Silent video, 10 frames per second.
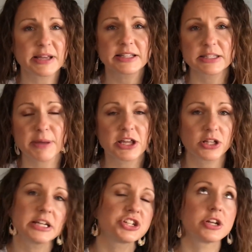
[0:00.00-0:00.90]
and
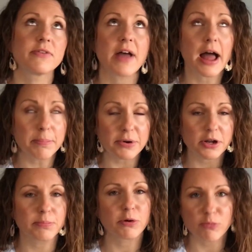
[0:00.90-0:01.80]
speculation of
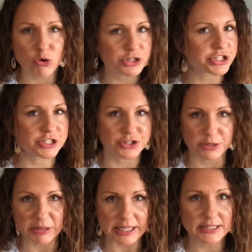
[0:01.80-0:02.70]
epic proportions took
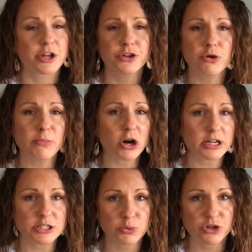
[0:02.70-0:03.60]
place. New markets were